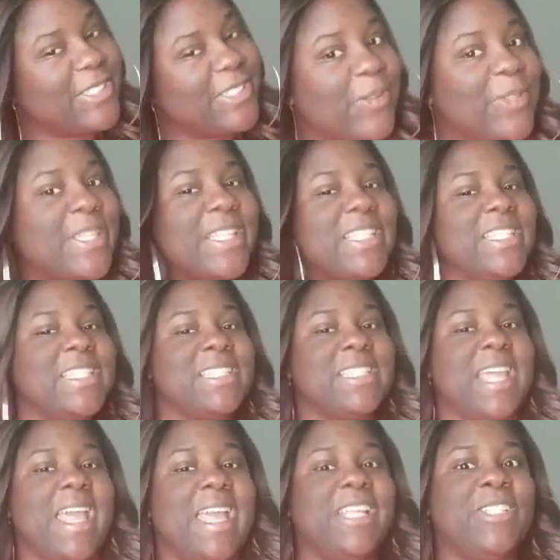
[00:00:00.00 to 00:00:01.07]
so this
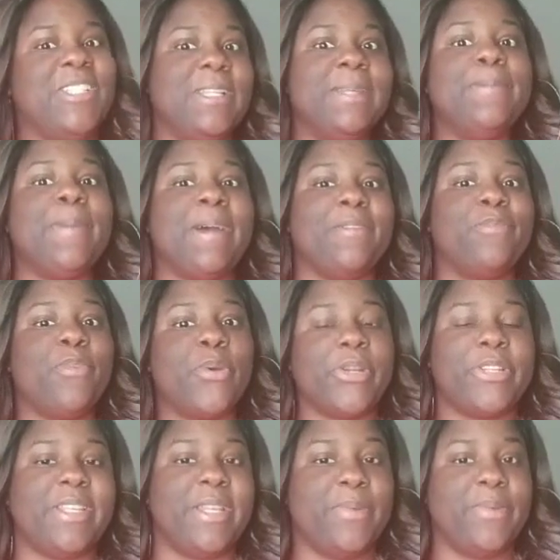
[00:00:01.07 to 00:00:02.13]
is actually my
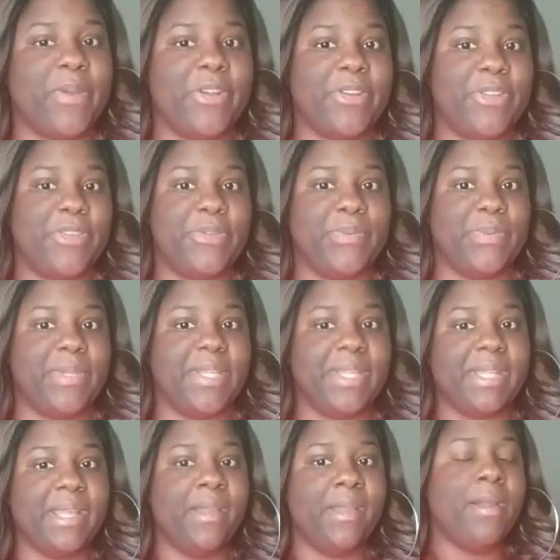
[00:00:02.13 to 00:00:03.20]
fourth day wearing the
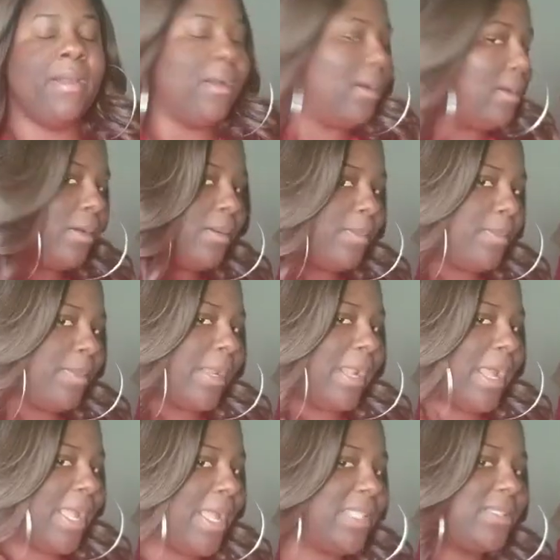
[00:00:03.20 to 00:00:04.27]
unit, um,
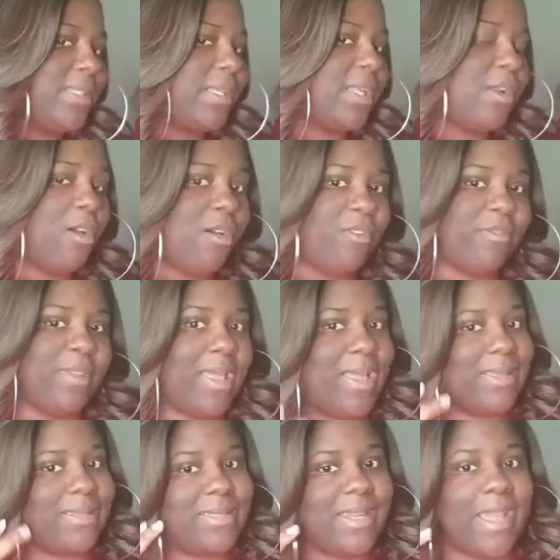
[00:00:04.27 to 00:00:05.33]
but I had took it off
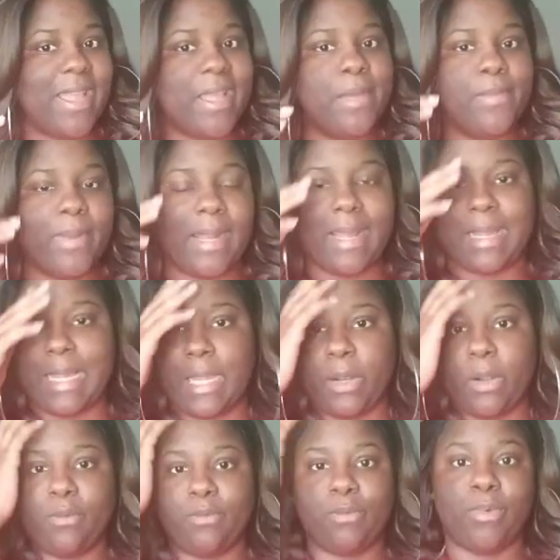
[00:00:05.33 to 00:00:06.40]
last night when I
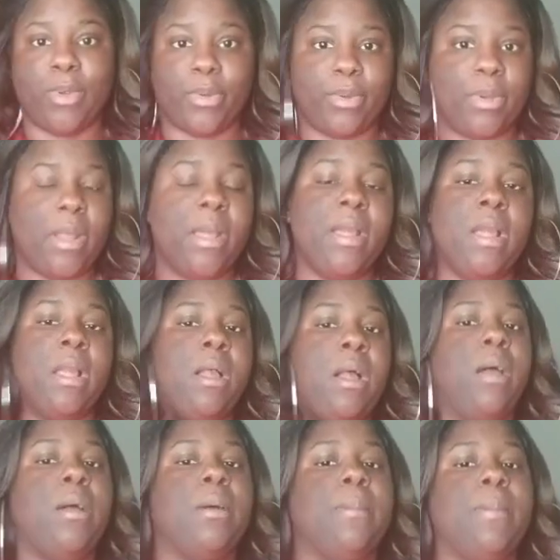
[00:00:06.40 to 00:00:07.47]
got off work.
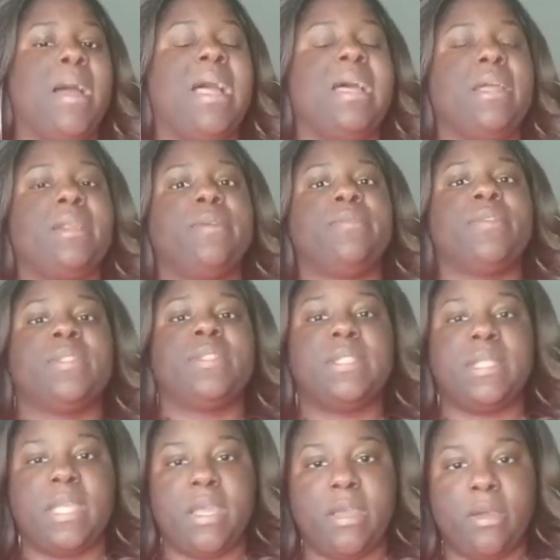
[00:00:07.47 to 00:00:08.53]
Um, out of a
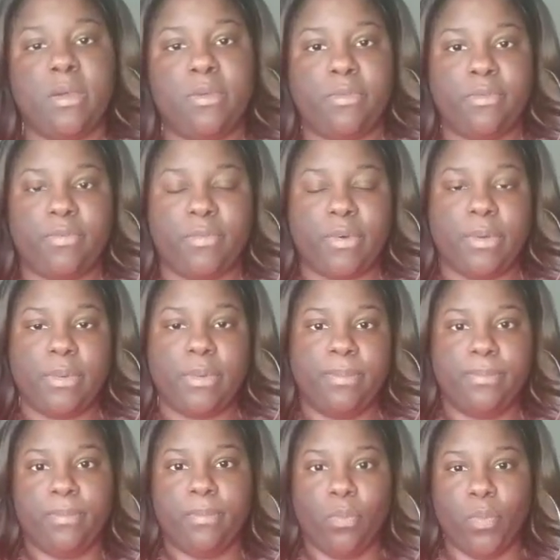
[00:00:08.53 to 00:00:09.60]
scale
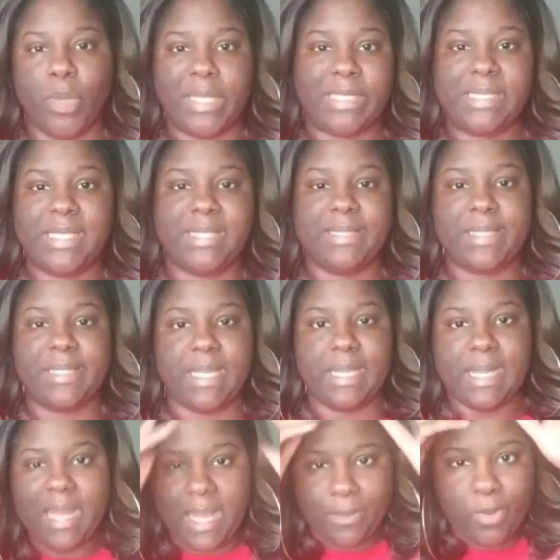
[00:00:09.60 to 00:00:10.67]
from one to
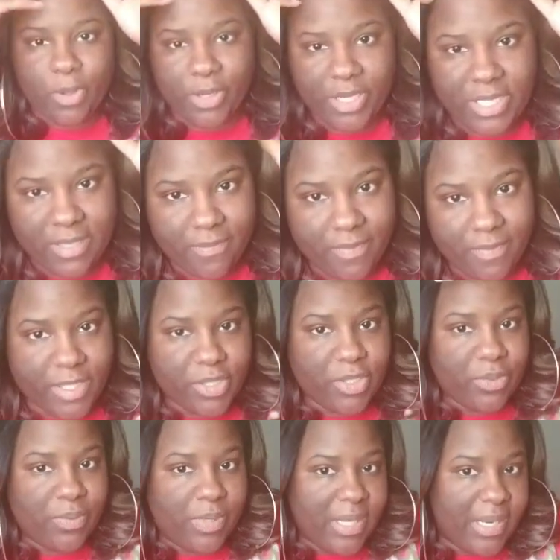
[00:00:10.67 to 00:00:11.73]
ten, I'm going to give
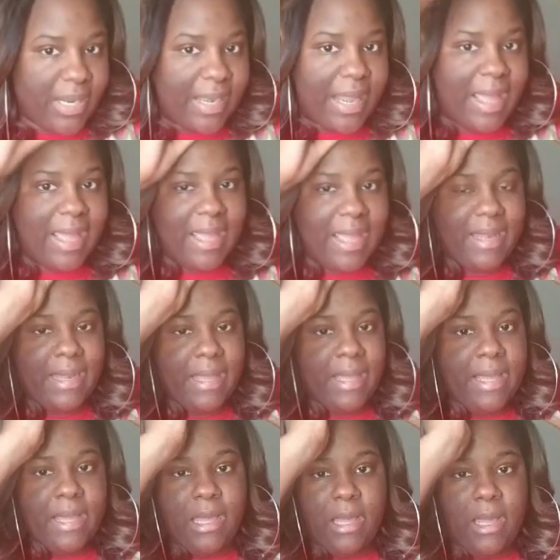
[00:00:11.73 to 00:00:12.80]
this unit a nine.
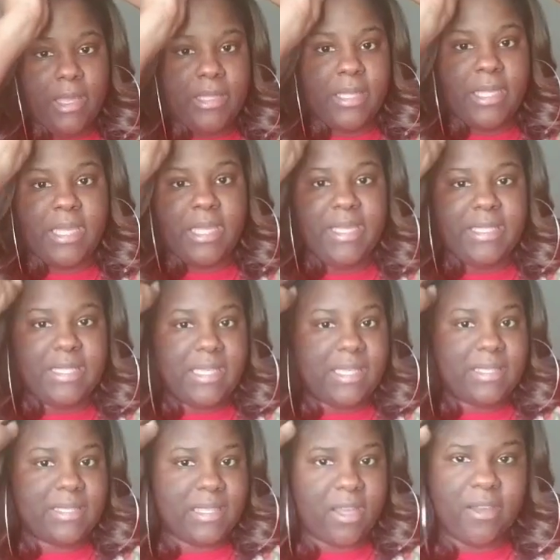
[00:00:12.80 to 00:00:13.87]
Uh, the
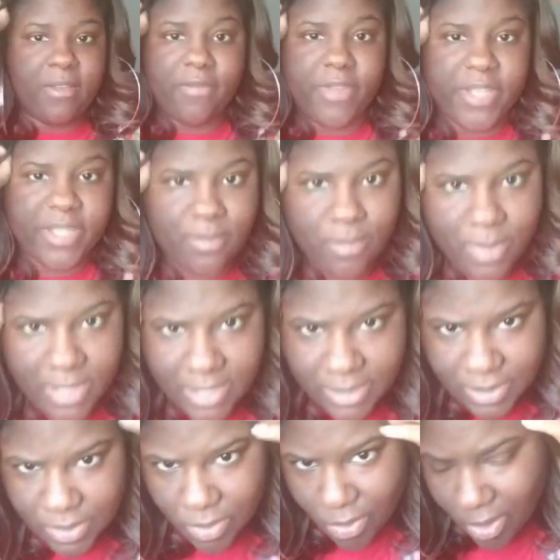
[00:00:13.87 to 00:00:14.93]
easiness of this
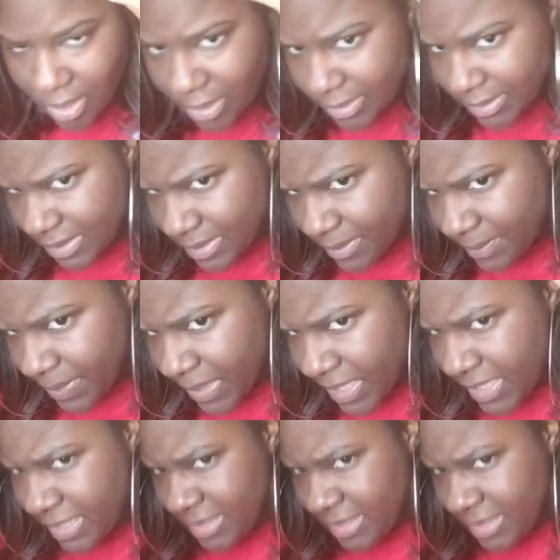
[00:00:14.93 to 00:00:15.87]
wig is so awesome.